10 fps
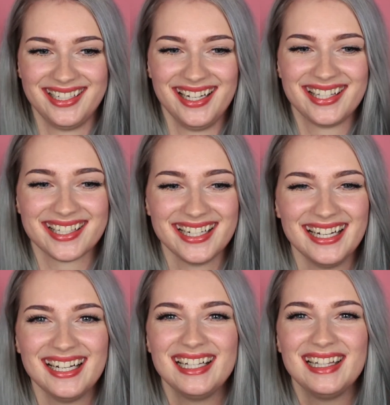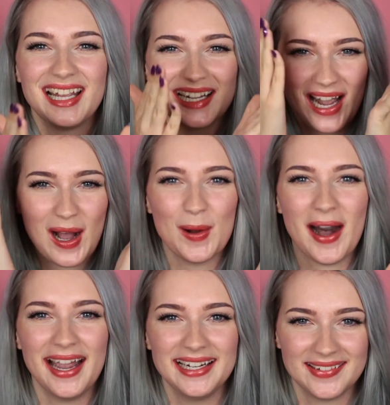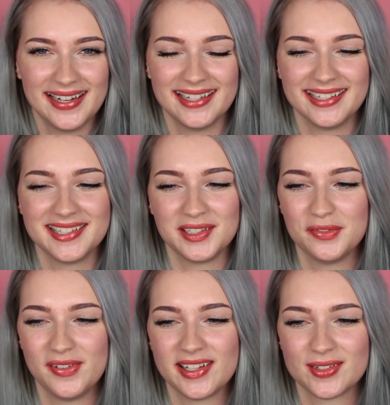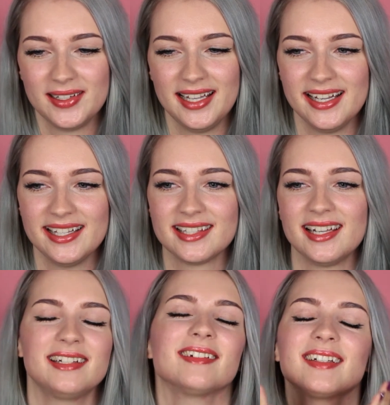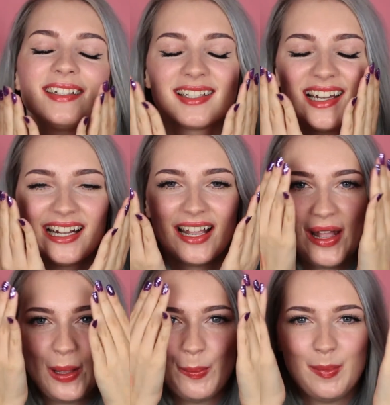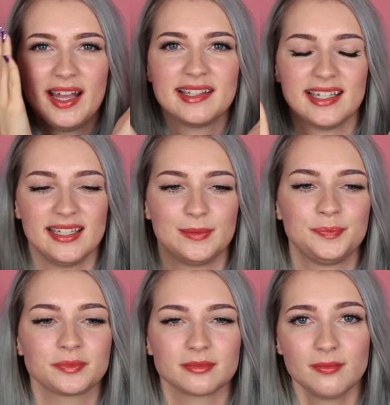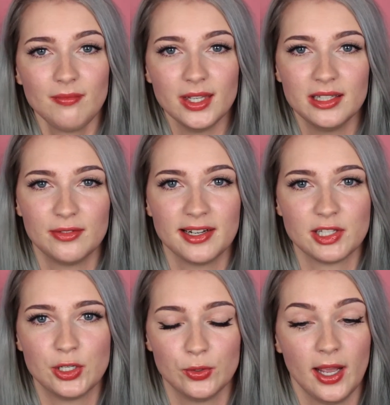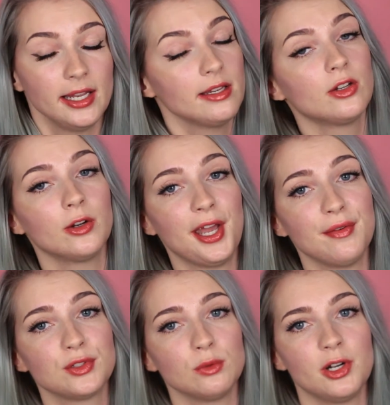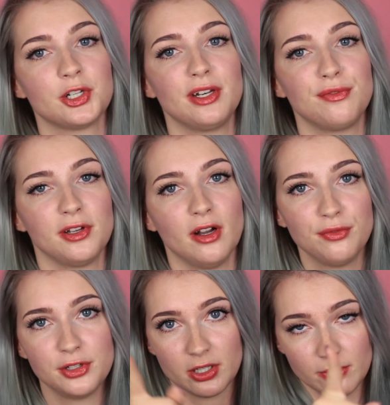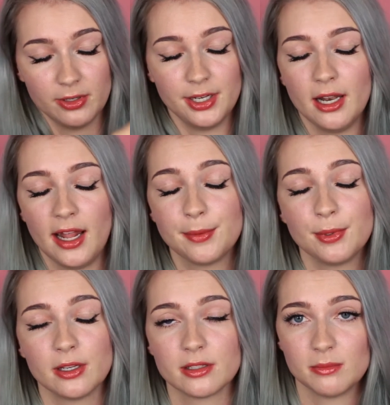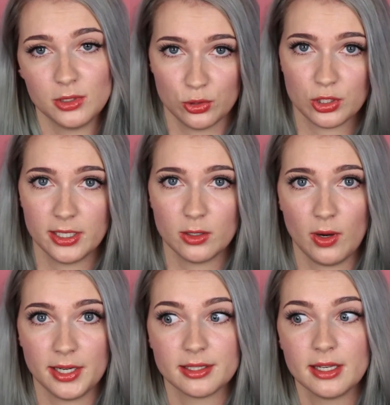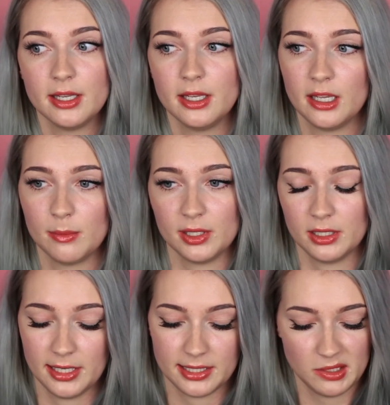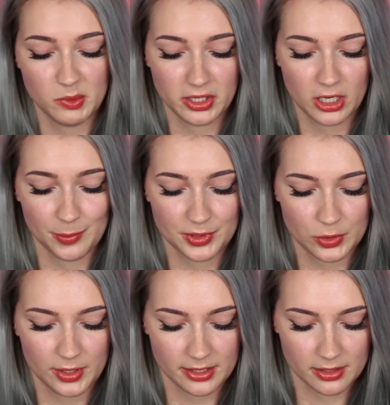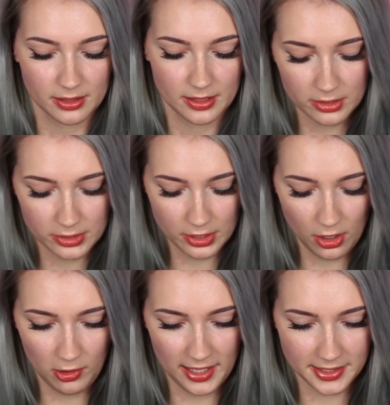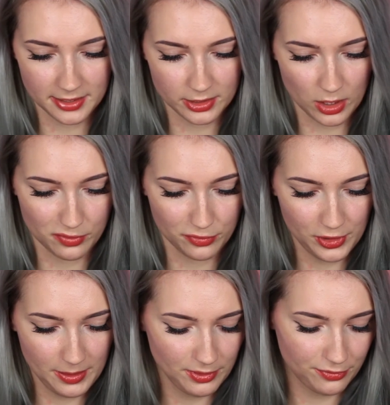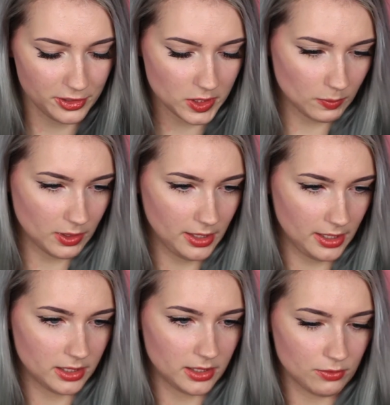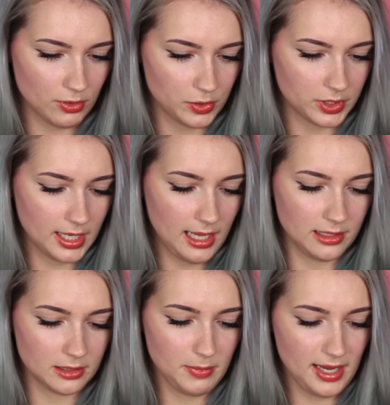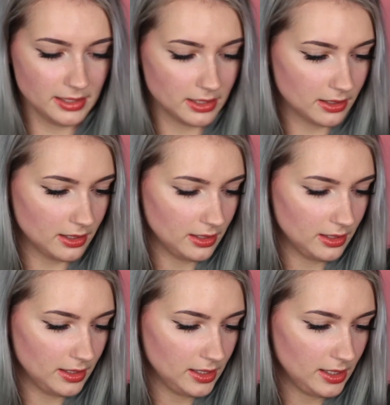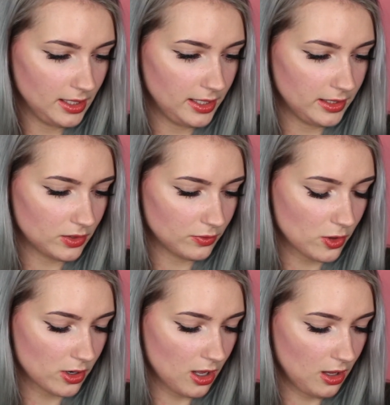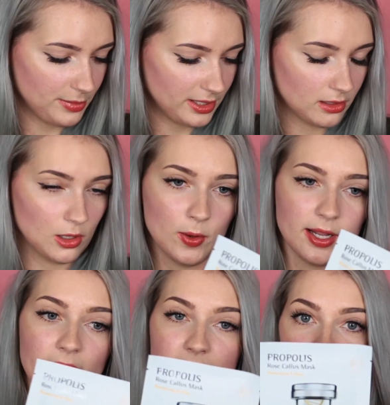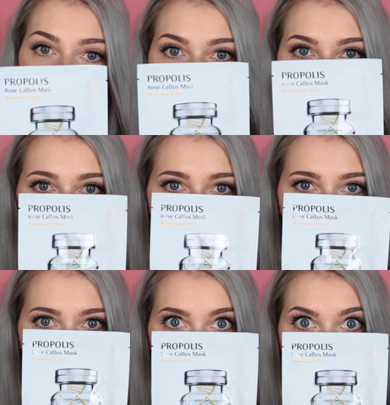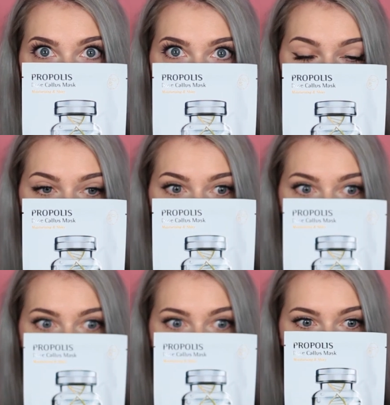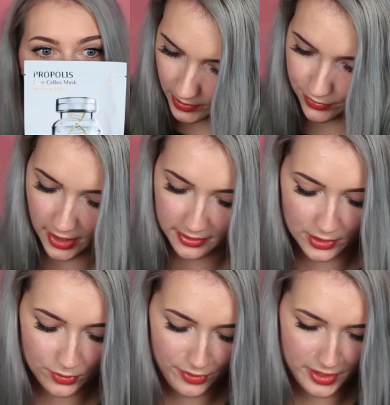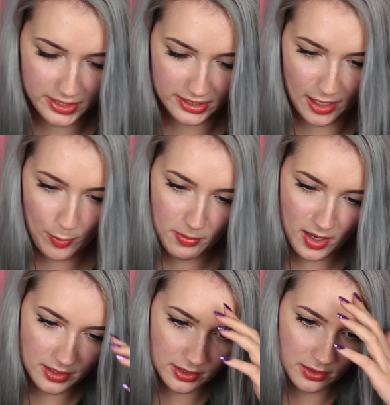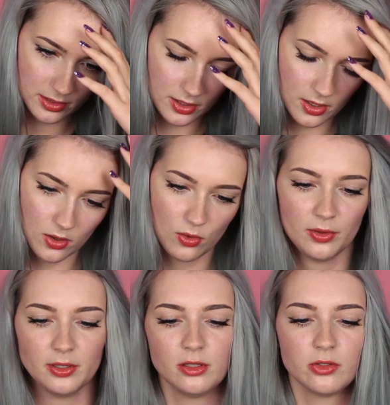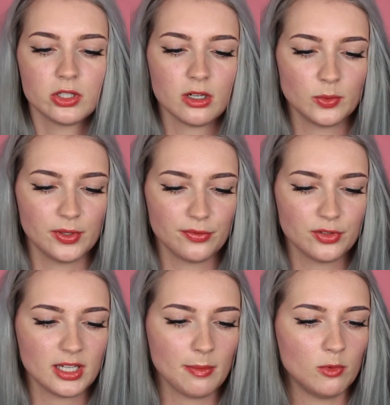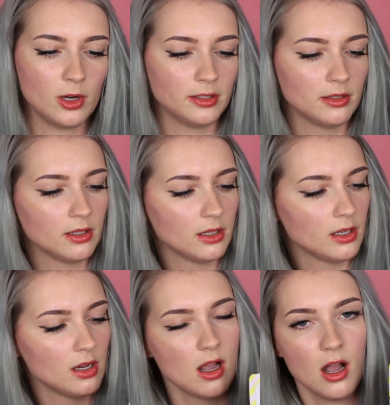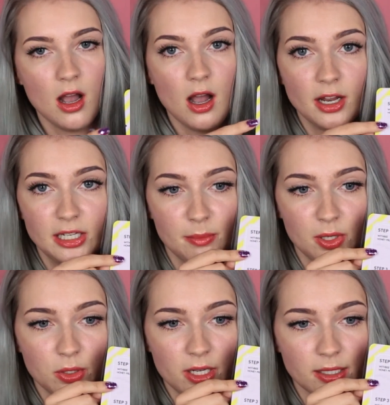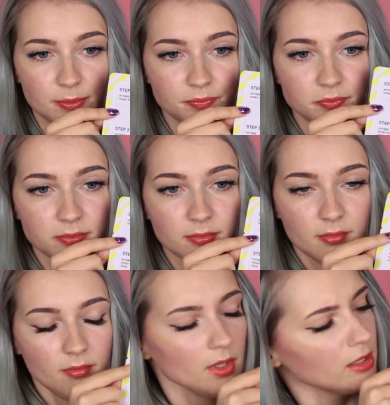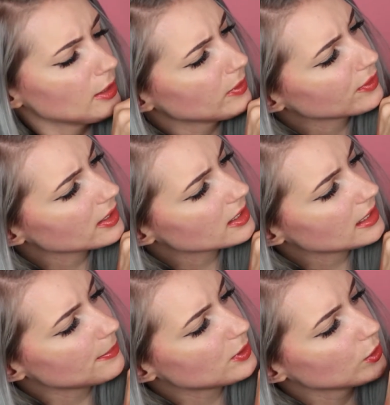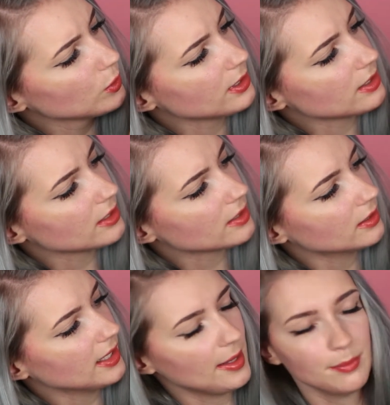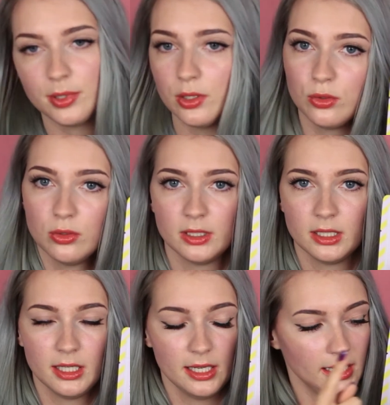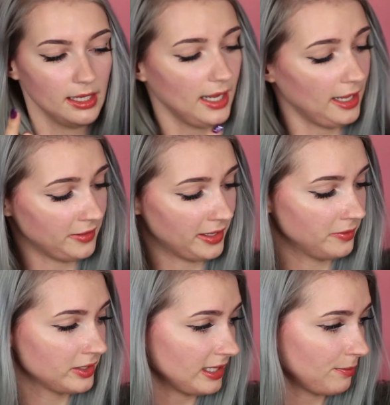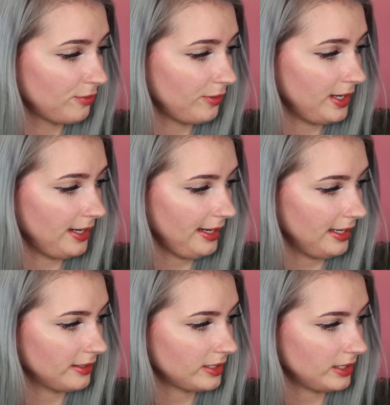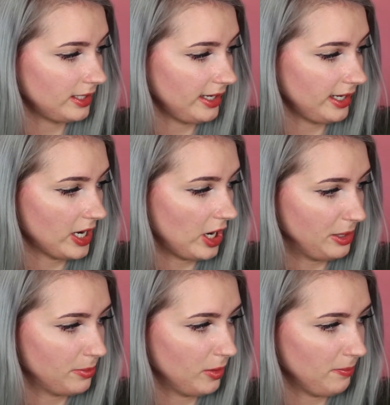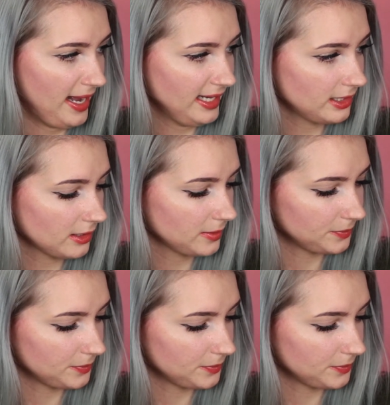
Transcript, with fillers: just like how hydrated your face really is, and you can just like pat in the residue, and you don't have to wash anything off, which I really like, because I'm usually quite a bit lazy when it comes to that. So let's just go through them. The first one is this Rose Callas mask. It's for calming, glowing and intense moisturizing. We've got this three step mask, so you start with step one, honey milk. Now we've got step two, which is an ampule. And then step three is the honey balm mask.